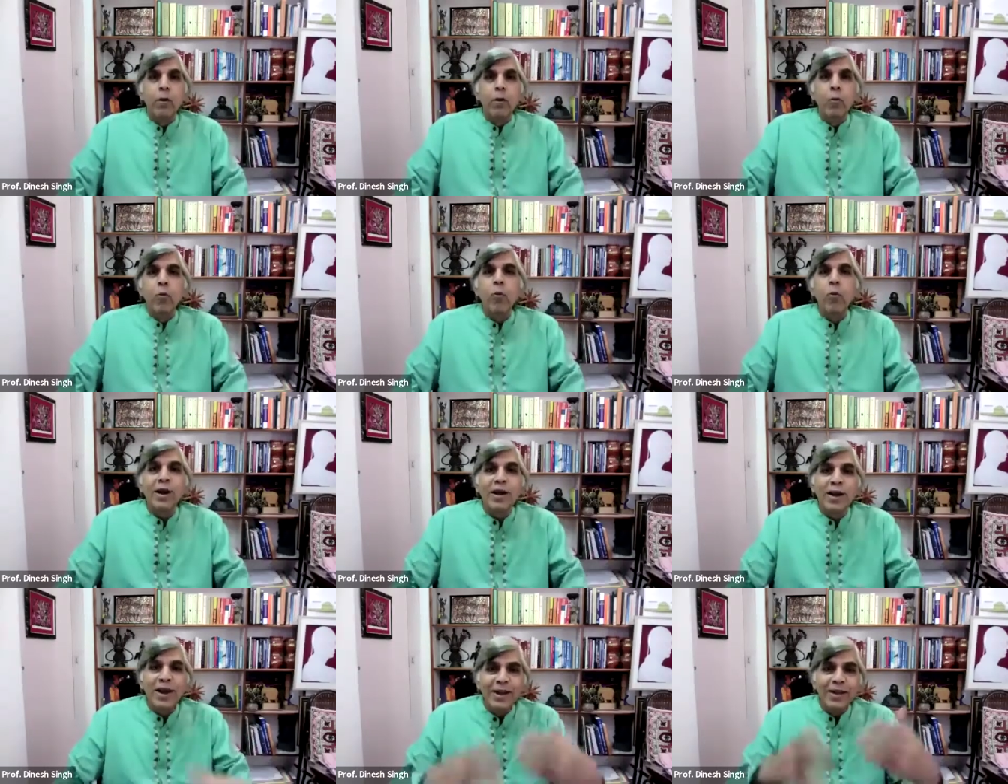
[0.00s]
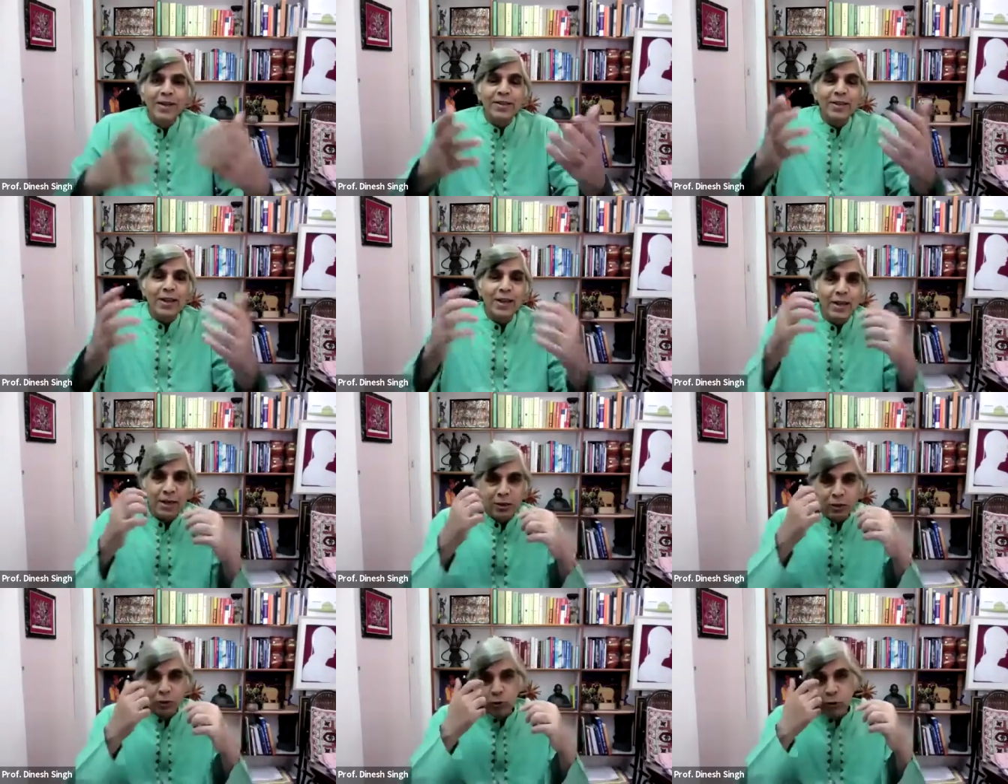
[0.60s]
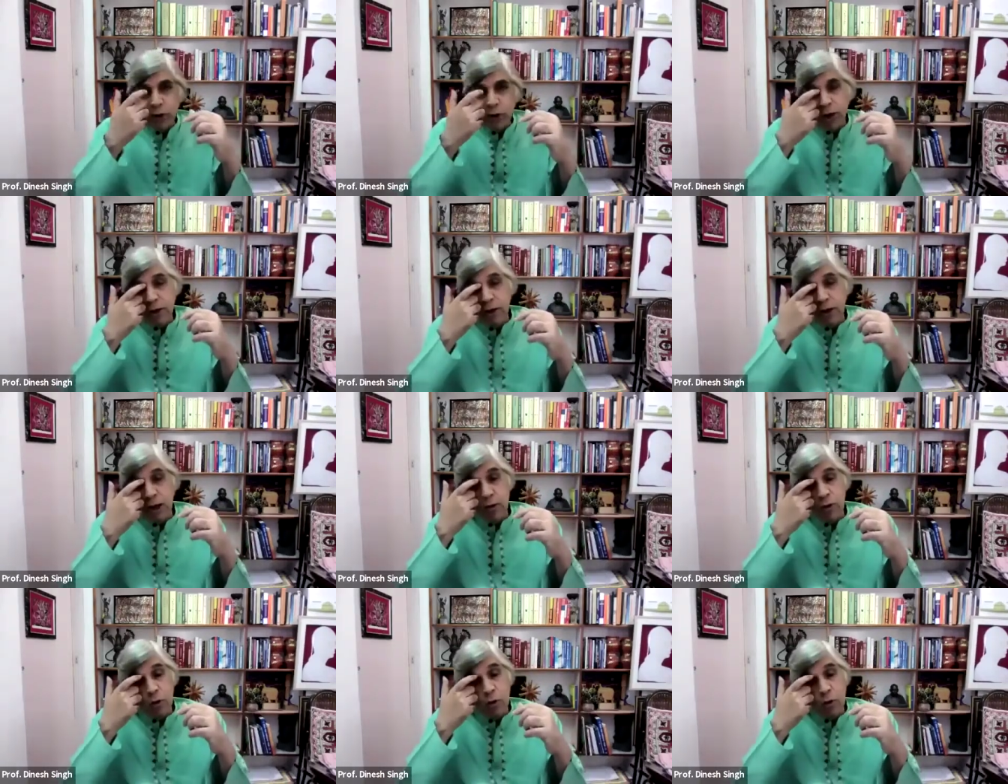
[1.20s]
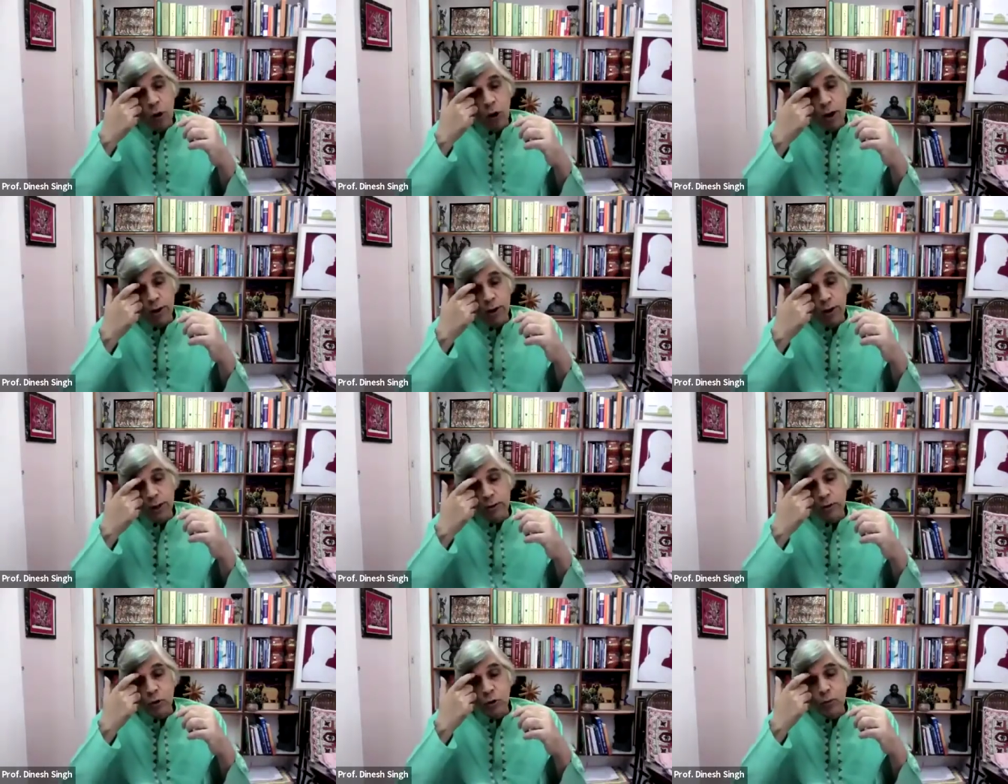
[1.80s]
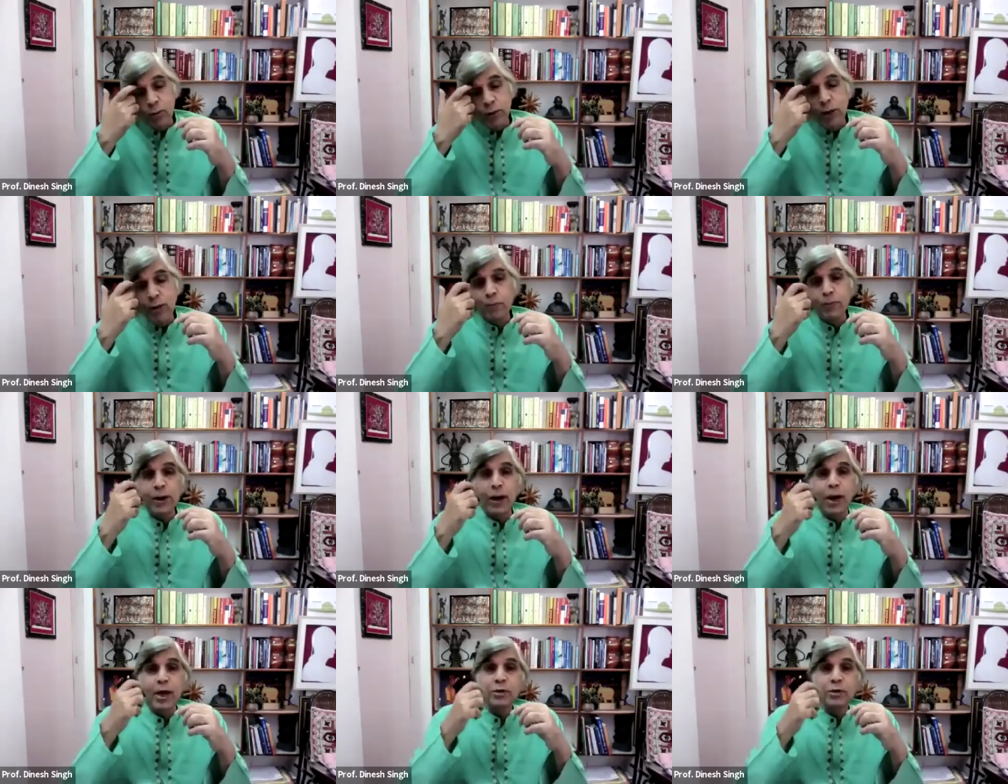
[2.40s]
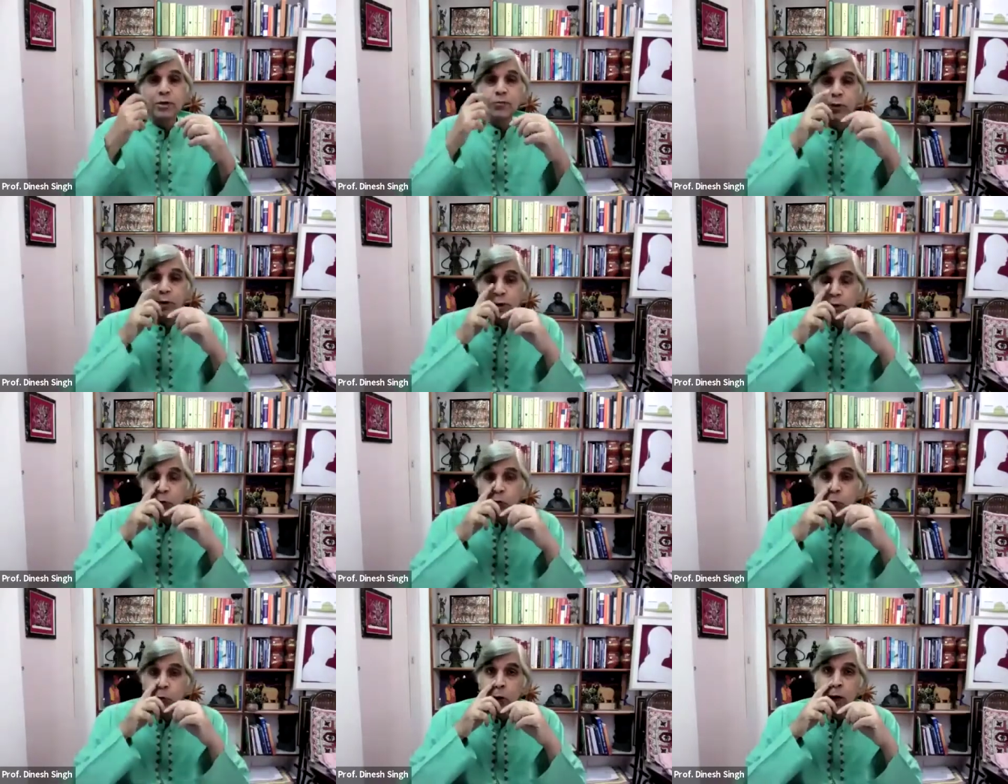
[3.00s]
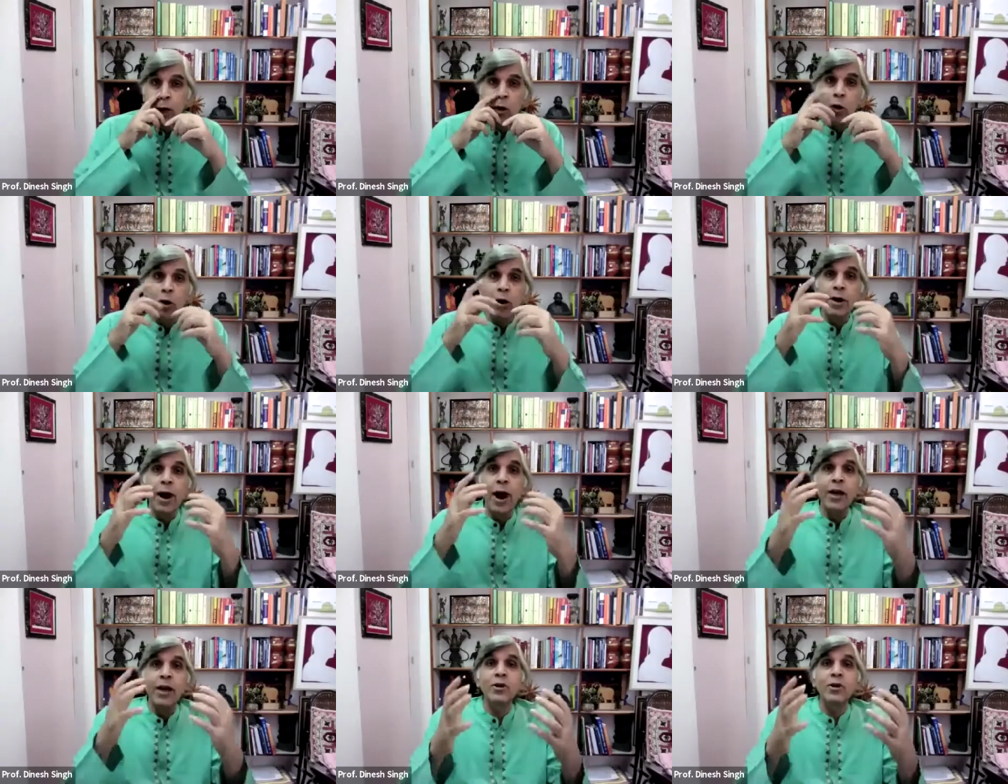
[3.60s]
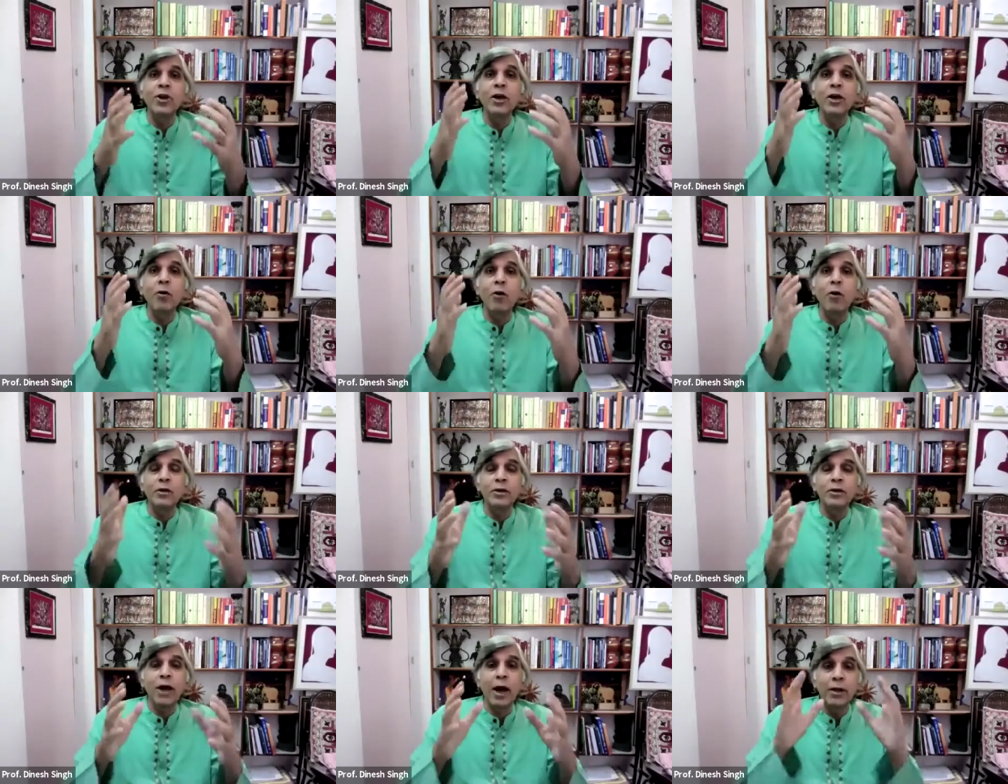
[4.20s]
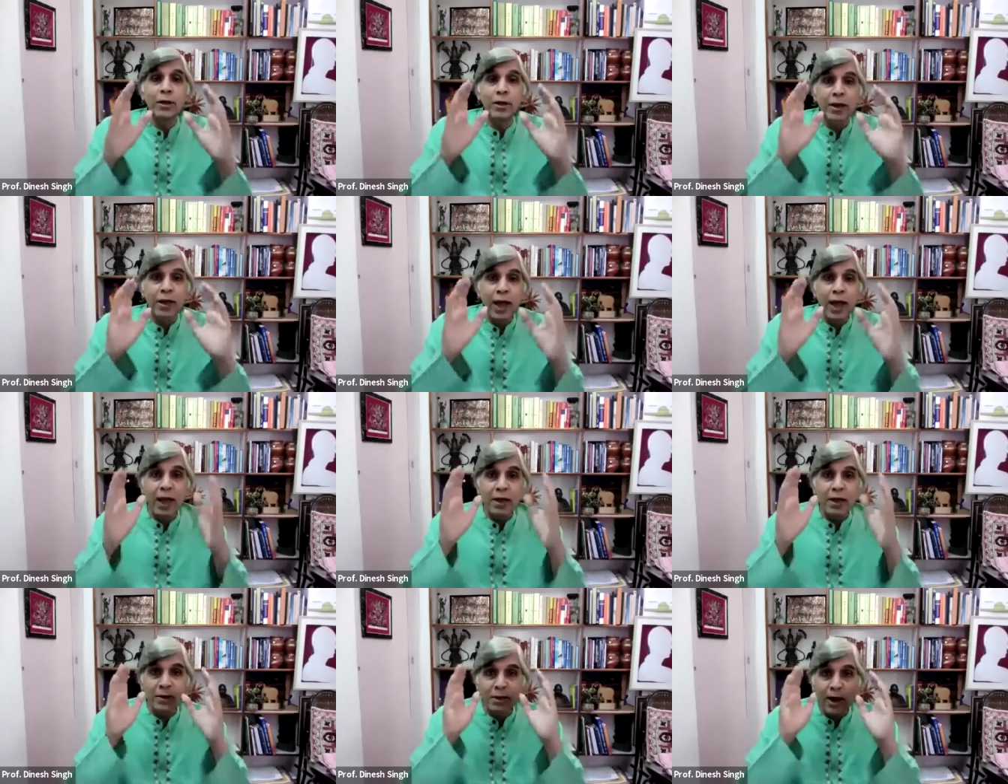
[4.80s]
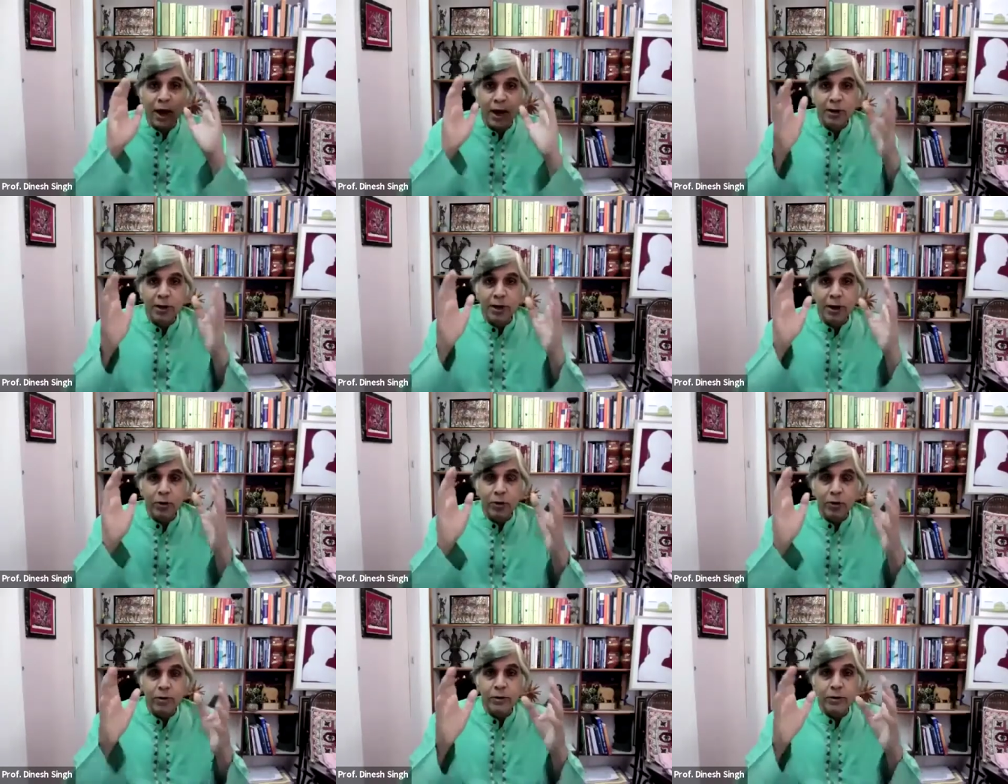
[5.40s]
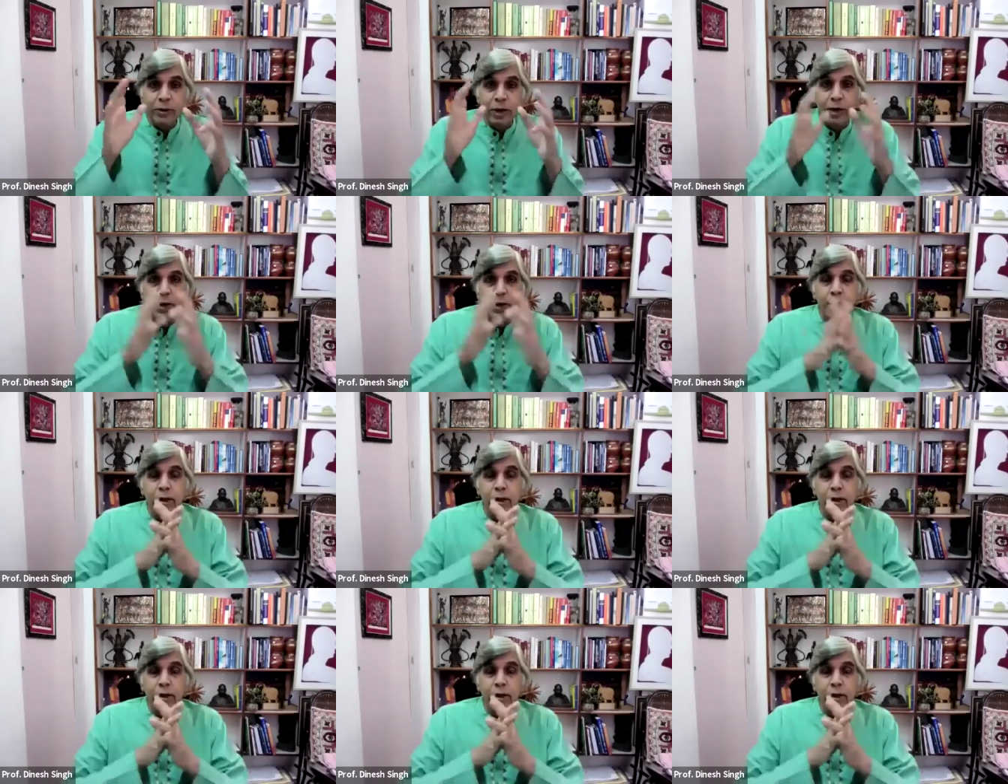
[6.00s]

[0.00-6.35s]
What did he suggest? So Ignarro got his Nobel Prize for his work on nitric oxide, the gas nitric oxide.